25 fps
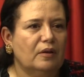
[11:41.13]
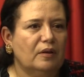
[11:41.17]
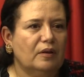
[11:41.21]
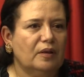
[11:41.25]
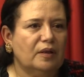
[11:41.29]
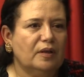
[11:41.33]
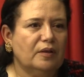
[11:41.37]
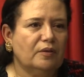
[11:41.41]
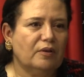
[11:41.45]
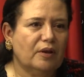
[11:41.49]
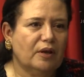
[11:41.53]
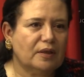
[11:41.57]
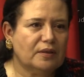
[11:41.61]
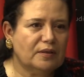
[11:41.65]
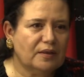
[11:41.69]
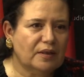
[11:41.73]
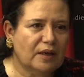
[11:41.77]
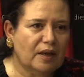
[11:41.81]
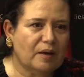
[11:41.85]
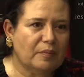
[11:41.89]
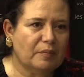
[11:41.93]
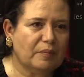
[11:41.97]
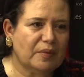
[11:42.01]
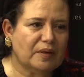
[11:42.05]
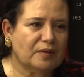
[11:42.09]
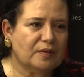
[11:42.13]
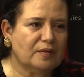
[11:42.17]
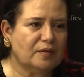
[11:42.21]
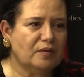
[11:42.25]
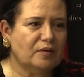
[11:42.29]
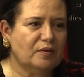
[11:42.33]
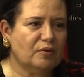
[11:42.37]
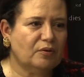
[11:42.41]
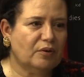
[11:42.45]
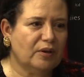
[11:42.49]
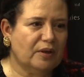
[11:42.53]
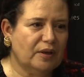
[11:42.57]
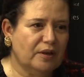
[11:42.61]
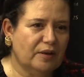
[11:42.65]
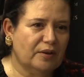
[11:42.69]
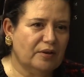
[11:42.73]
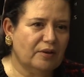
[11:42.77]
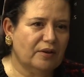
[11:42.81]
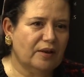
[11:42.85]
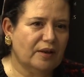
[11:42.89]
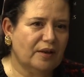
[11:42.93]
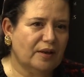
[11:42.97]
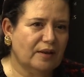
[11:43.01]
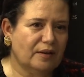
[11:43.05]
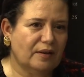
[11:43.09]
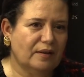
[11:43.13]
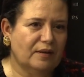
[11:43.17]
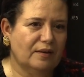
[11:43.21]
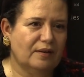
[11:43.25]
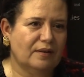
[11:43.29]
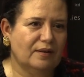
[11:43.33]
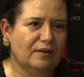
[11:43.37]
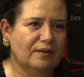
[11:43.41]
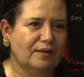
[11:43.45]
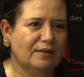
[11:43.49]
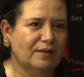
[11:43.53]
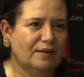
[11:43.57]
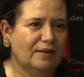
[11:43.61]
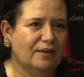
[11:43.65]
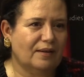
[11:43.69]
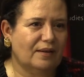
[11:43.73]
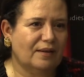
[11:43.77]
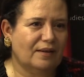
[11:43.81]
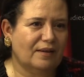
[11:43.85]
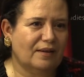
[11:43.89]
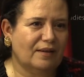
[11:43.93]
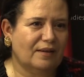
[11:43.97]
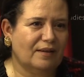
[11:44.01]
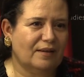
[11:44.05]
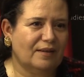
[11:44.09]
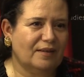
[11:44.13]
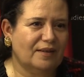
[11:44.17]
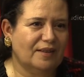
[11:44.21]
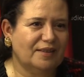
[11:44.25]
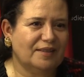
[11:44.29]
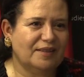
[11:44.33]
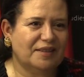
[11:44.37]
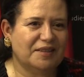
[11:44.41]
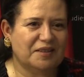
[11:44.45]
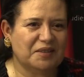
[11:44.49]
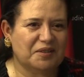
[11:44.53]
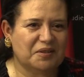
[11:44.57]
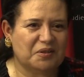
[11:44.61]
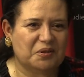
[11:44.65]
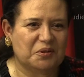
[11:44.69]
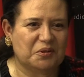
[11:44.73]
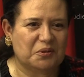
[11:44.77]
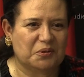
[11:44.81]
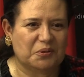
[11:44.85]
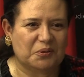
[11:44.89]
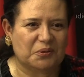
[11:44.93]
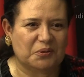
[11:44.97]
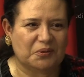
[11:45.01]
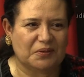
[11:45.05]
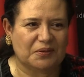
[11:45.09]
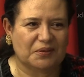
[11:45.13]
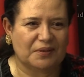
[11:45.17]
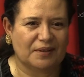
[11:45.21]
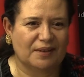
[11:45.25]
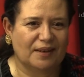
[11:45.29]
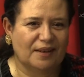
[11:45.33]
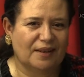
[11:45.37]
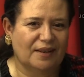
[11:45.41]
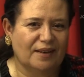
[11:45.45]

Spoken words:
either at the embassy or here again in the Institute.